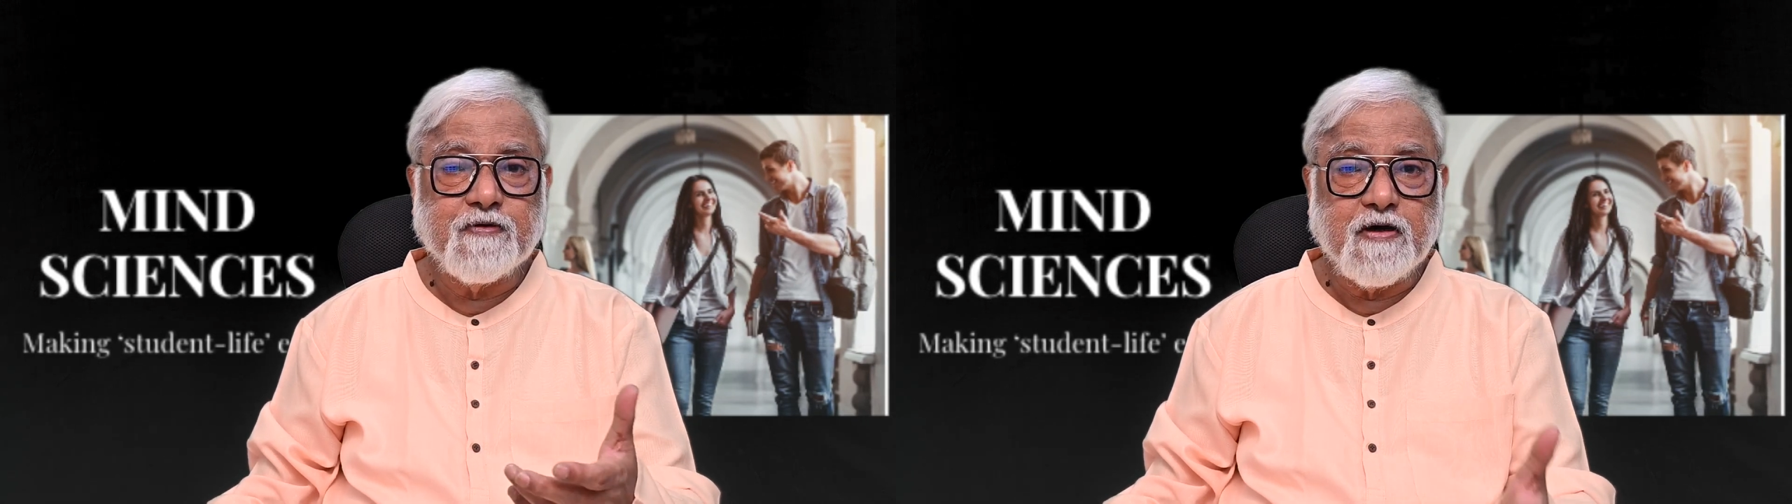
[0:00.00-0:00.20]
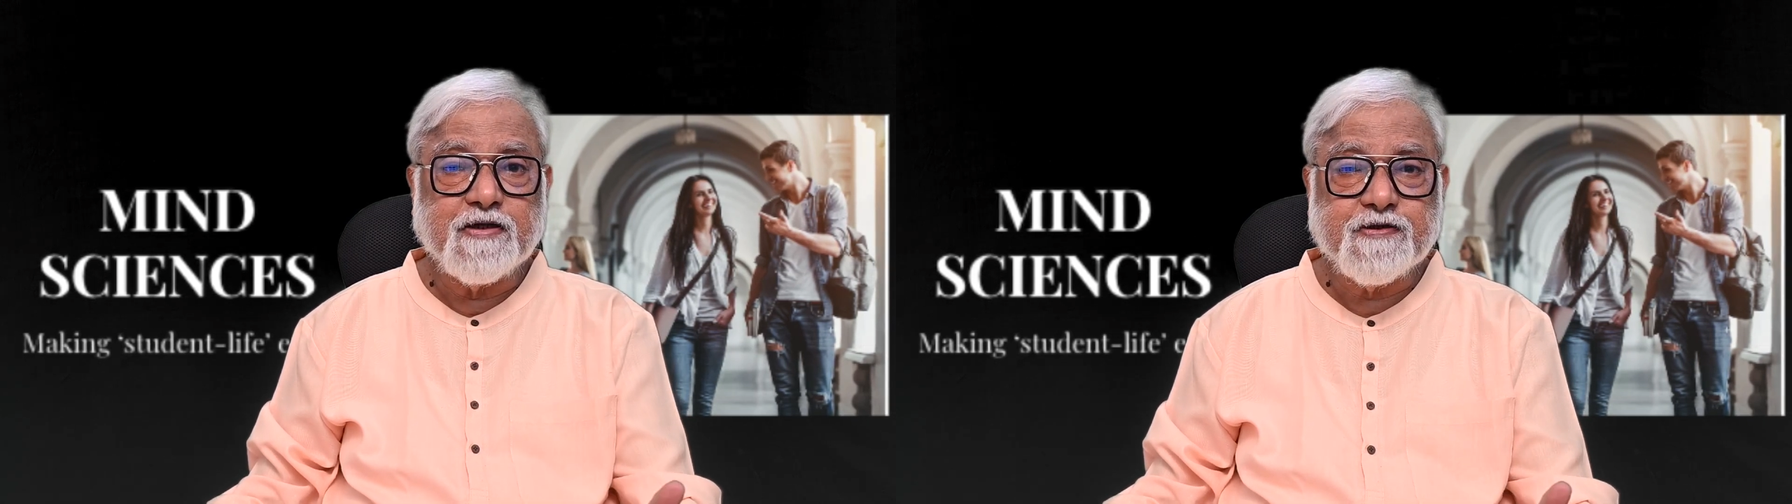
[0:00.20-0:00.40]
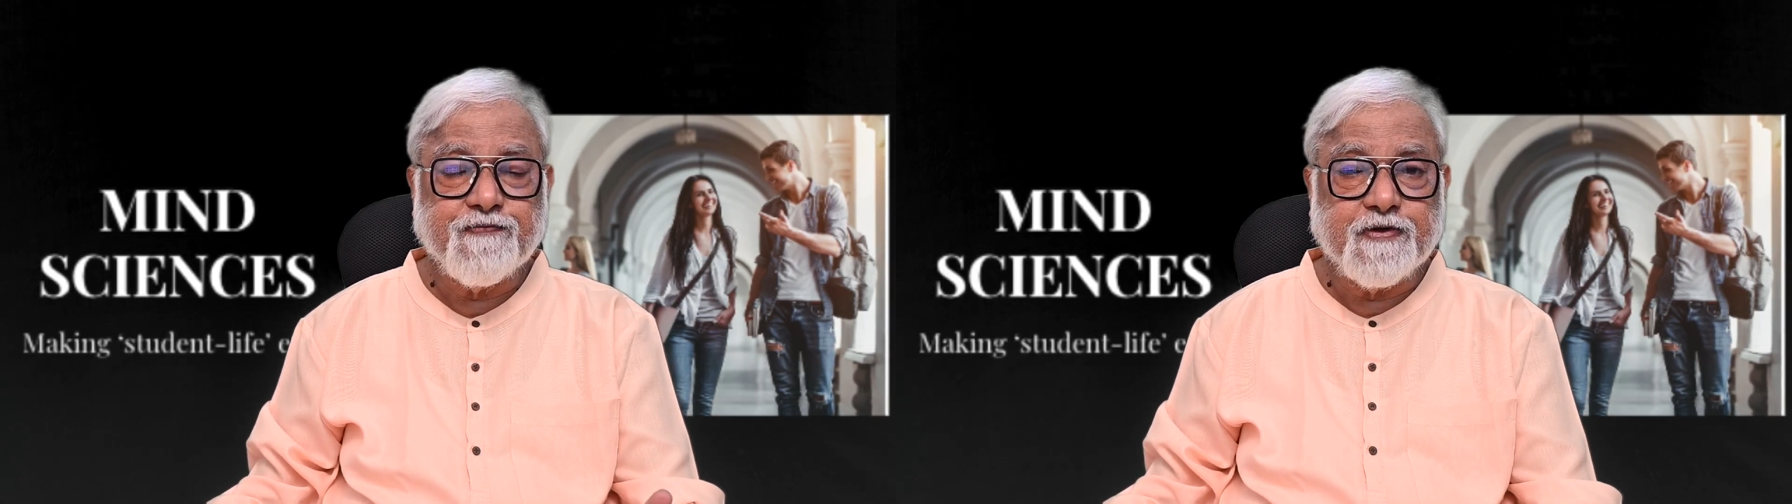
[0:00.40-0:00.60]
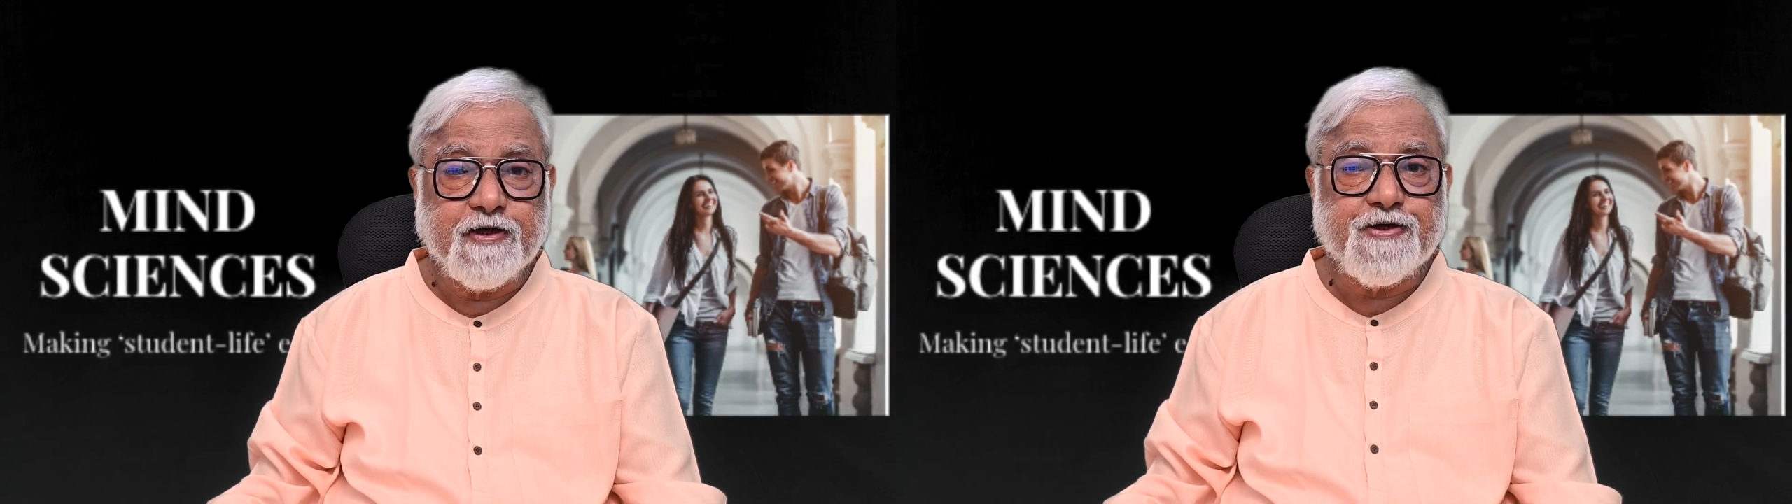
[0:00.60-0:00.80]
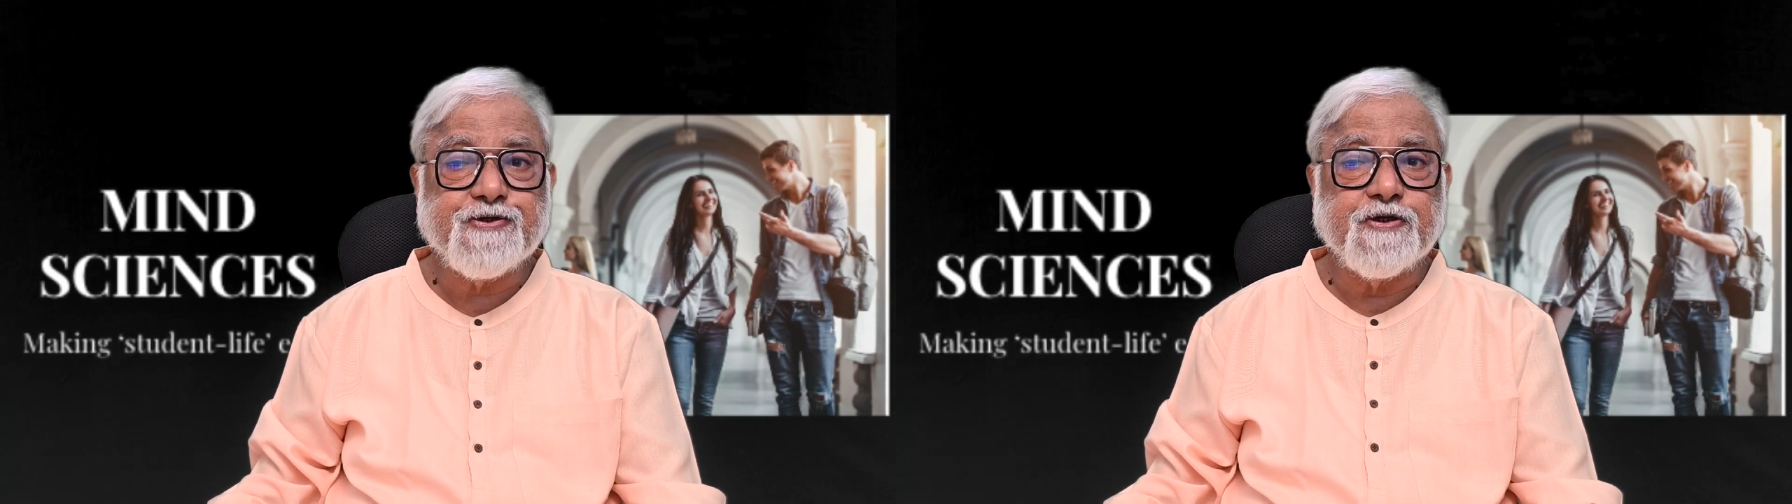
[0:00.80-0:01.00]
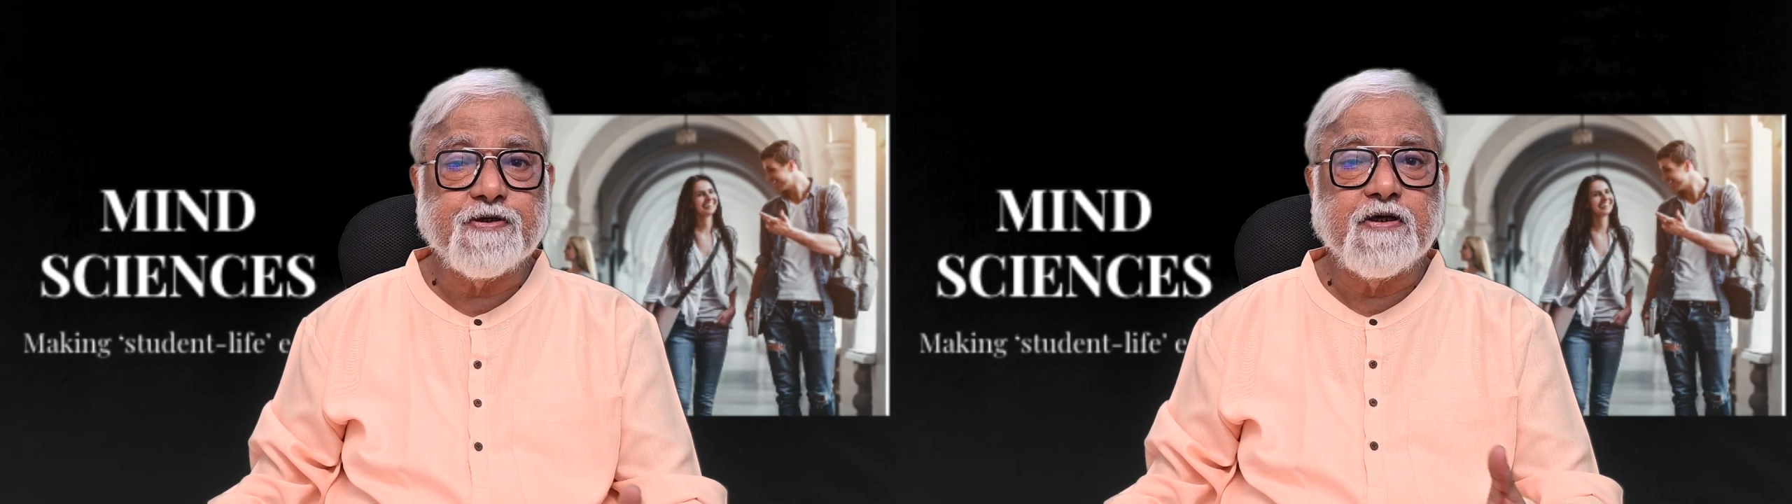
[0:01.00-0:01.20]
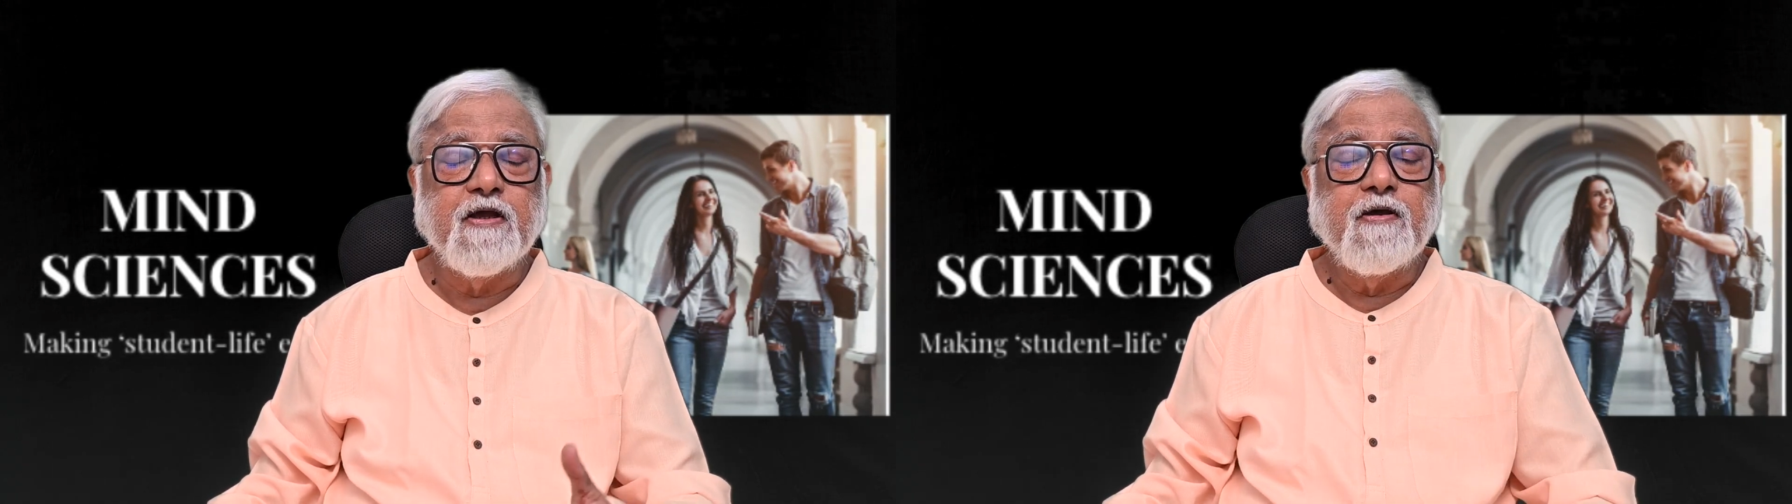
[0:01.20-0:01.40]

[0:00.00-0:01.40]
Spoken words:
classifications,